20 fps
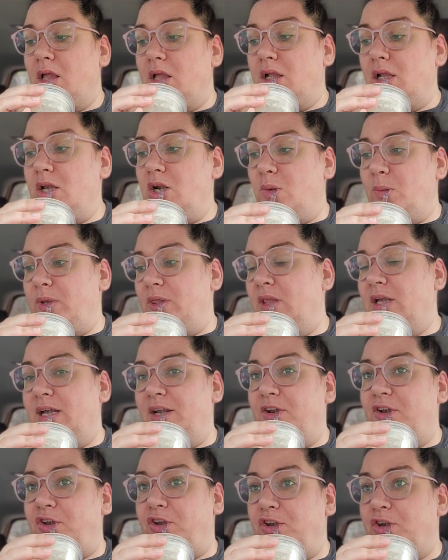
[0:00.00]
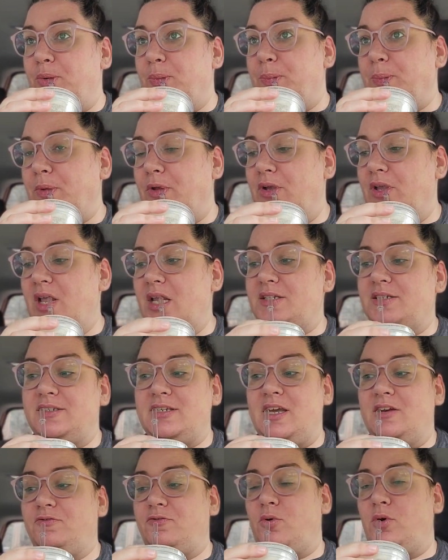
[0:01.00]
it'll be lunch, because it's
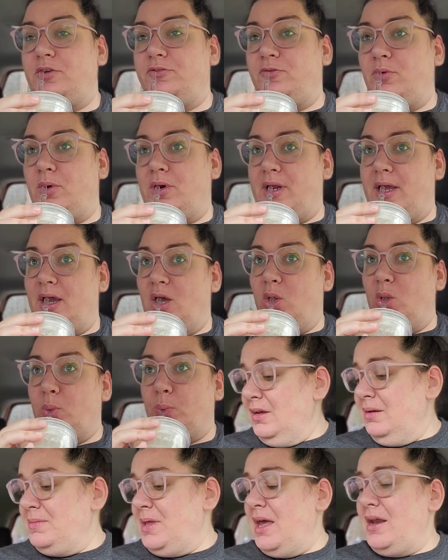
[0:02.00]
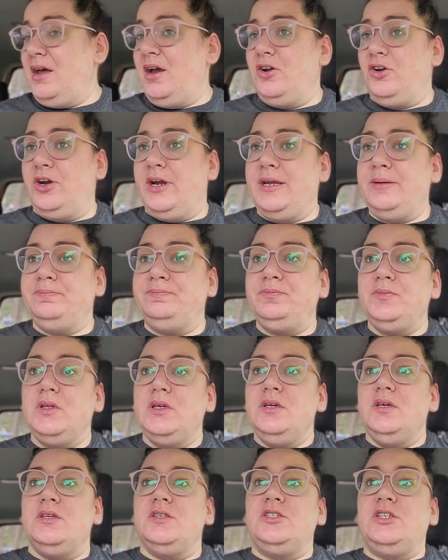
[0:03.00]
1044 now. I'm not hungry.
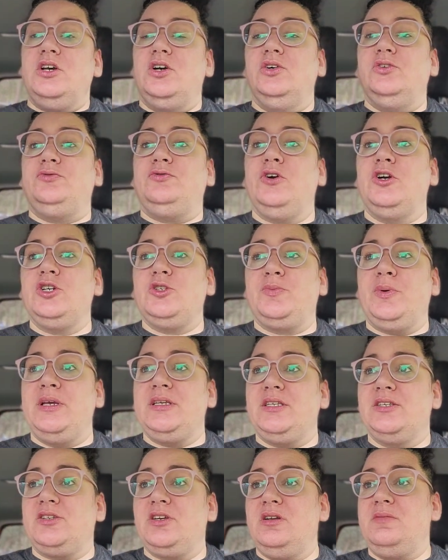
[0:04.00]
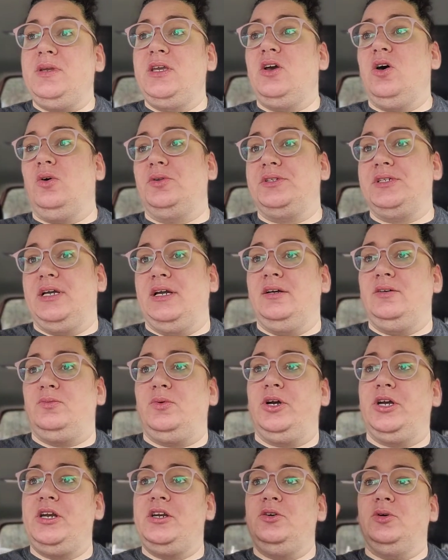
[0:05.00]
So first place is gonna be Ulta.
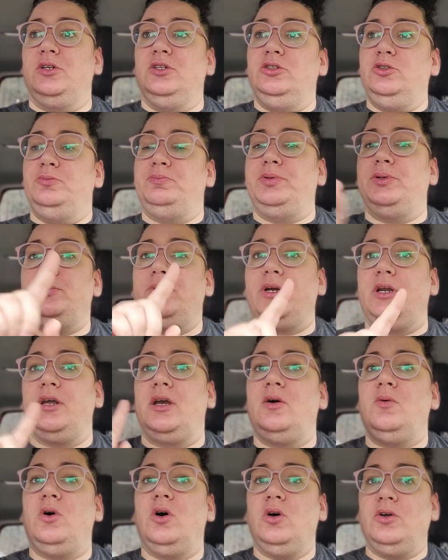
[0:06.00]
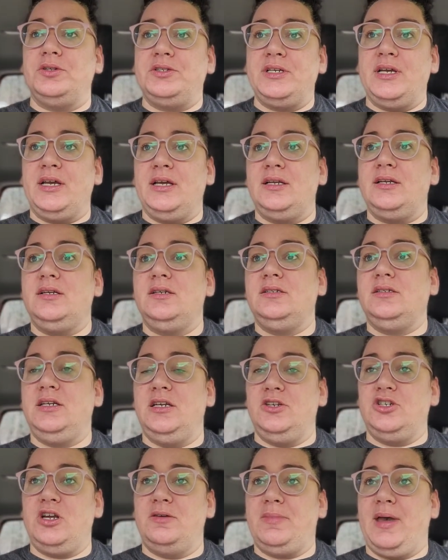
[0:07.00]
We're gonna do a loop. We're gonna go Ulta,
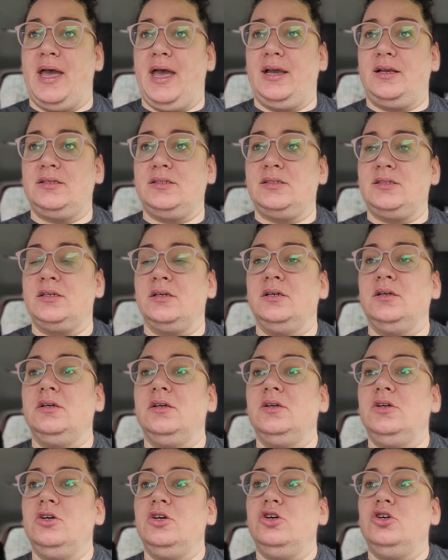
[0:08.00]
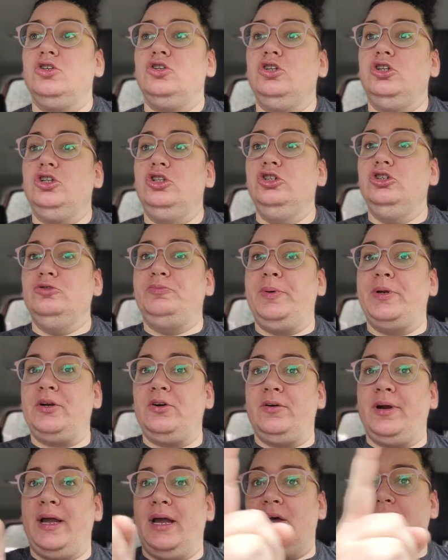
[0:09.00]
TJ Maxx, loop it
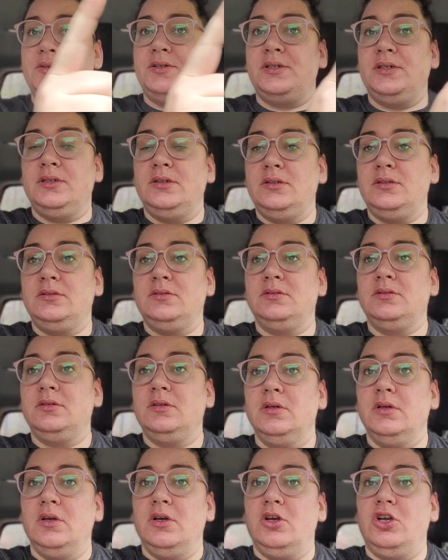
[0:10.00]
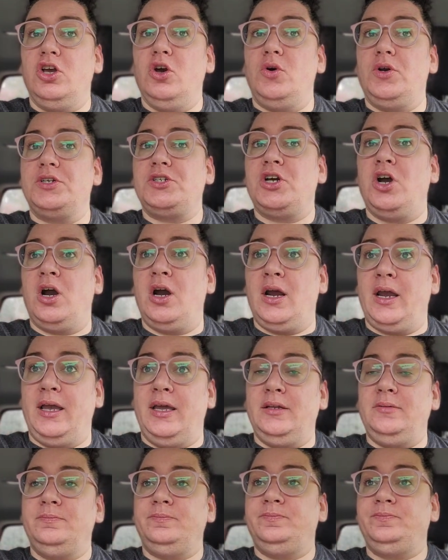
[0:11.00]
around, go to
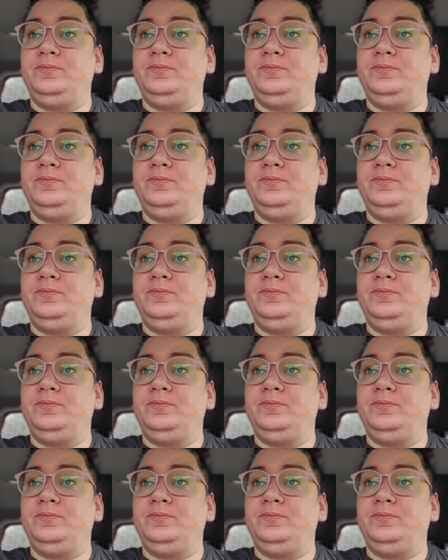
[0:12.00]
Target,